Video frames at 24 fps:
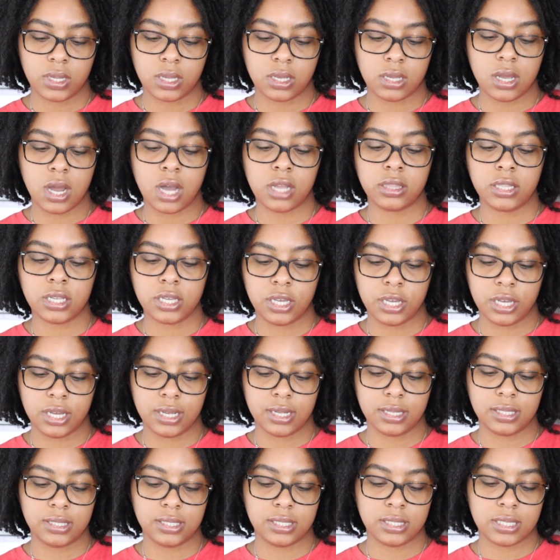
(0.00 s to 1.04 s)
got the
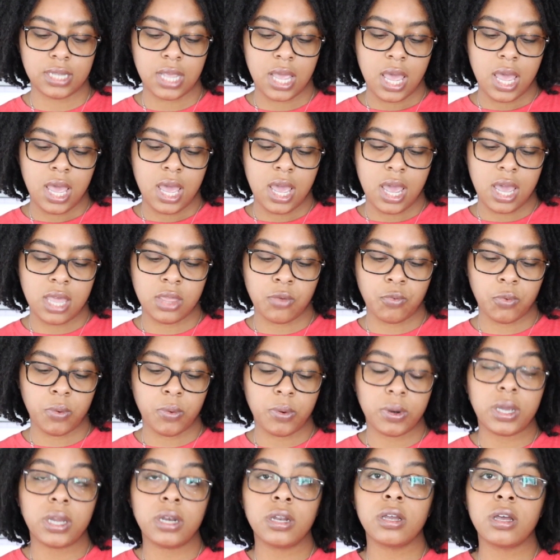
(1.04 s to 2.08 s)
goods, and then we
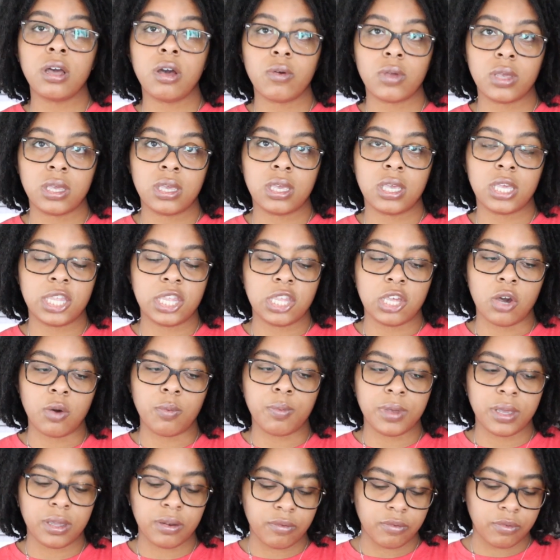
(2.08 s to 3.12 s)
were gonna go eat
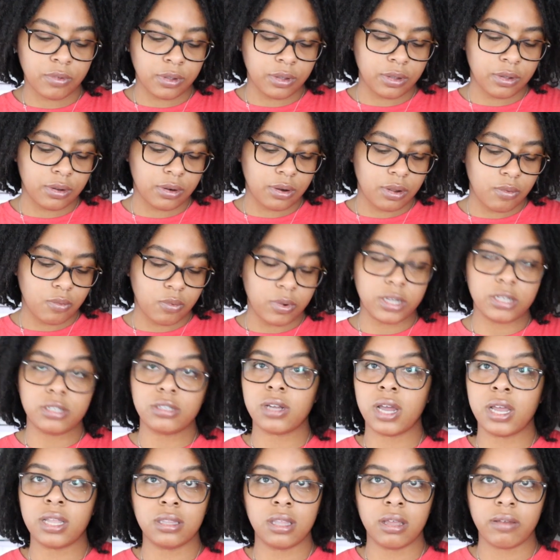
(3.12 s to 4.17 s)
Ethiopian food, which
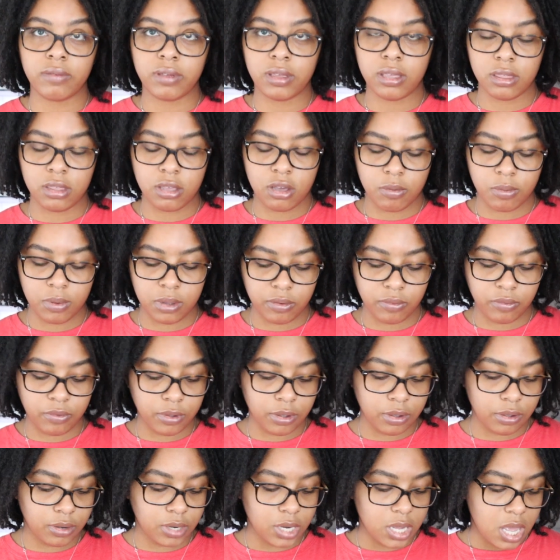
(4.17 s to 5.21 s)
I love Ethiopian
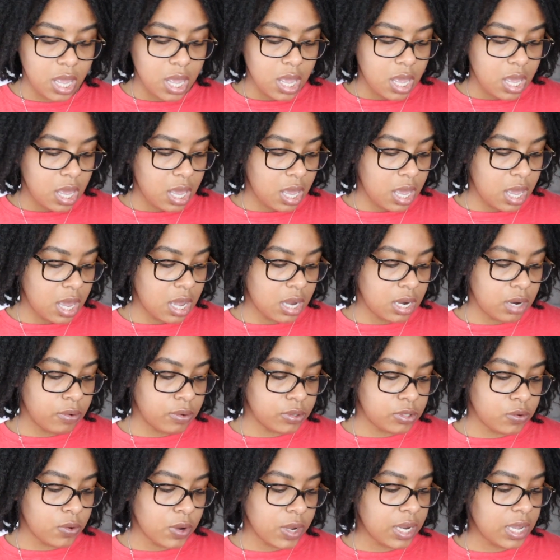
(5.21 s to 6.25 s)
food, and it
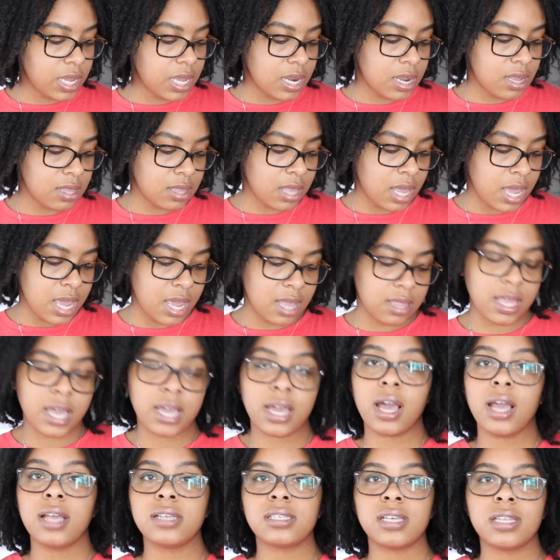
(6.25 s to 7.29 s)
was already getting late. And
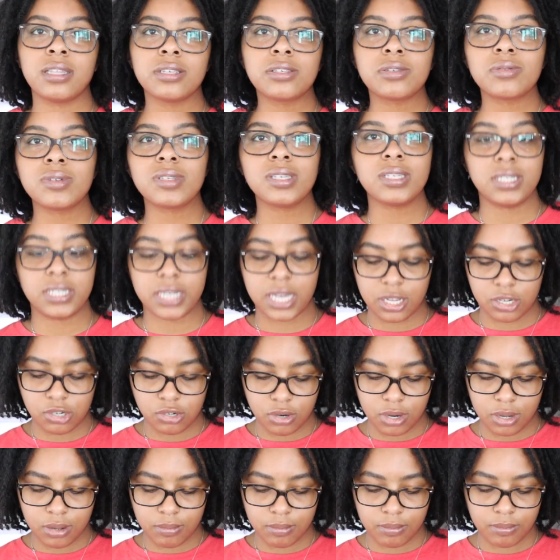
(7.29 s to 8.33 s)
like I said, this was a day
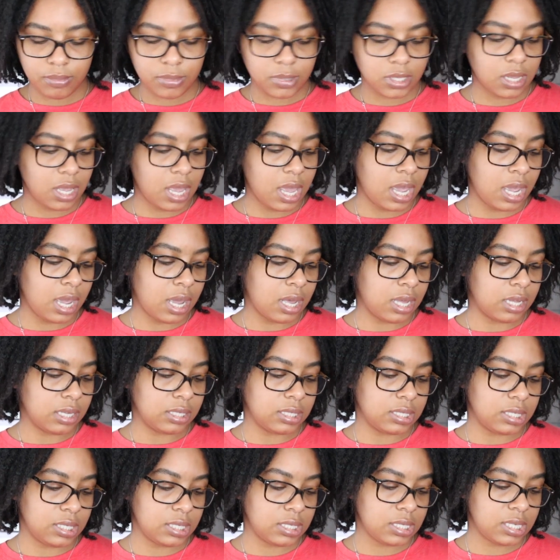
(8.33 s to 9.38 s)
trip,
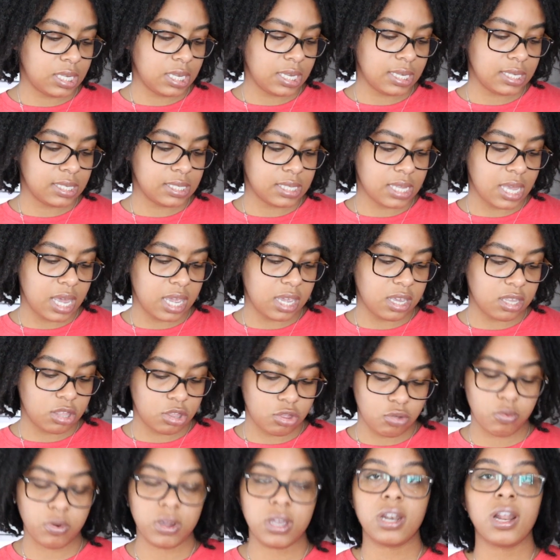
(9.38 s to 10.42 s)
and DC is like
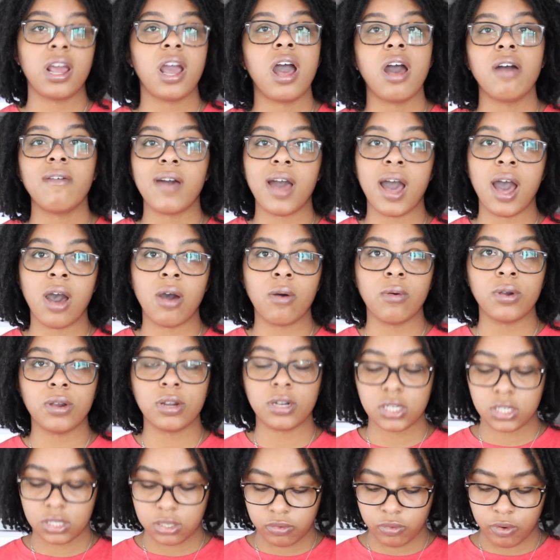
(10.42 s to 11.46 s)
3.5
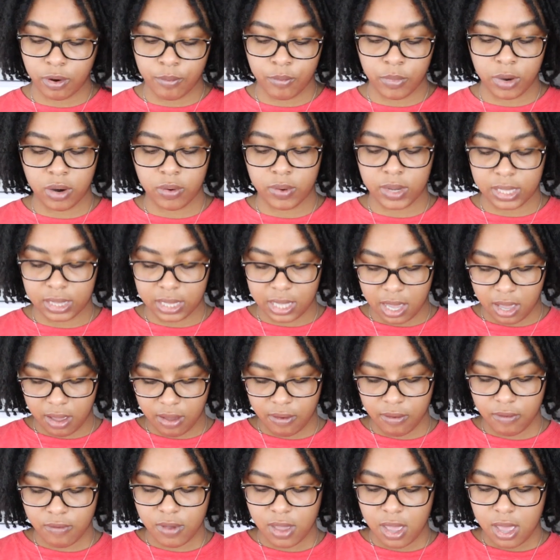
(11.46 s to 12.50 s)
hours from where we
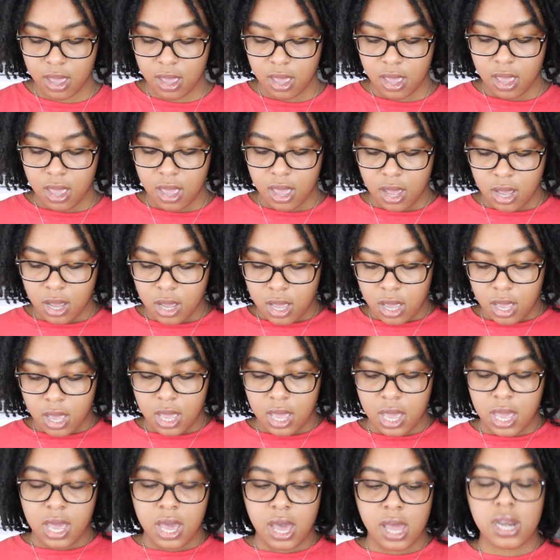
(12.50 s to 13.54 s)
live,
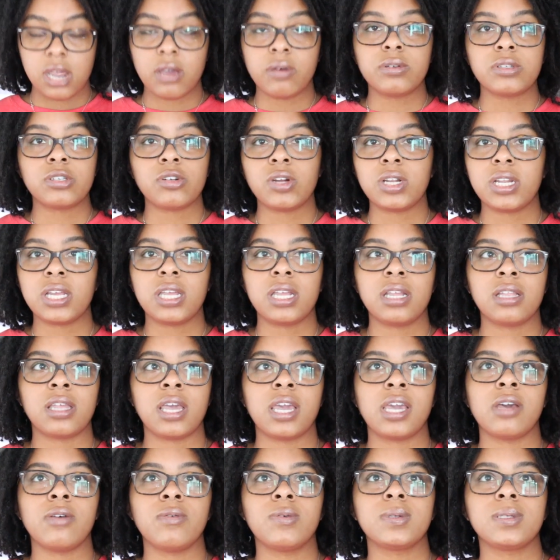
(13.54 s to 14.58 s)
and it was already getting
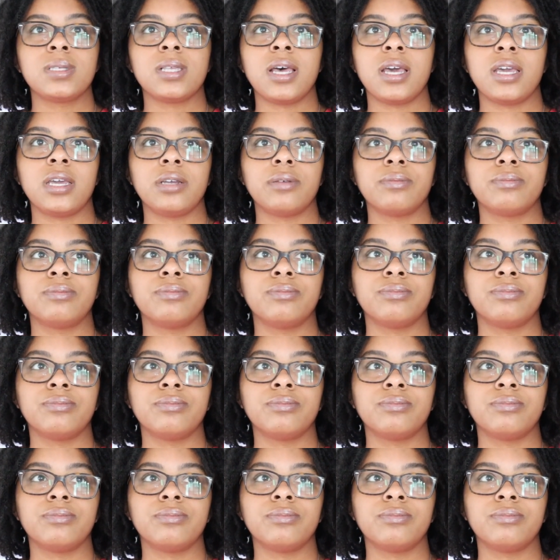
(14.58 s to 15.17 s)
late. It was like,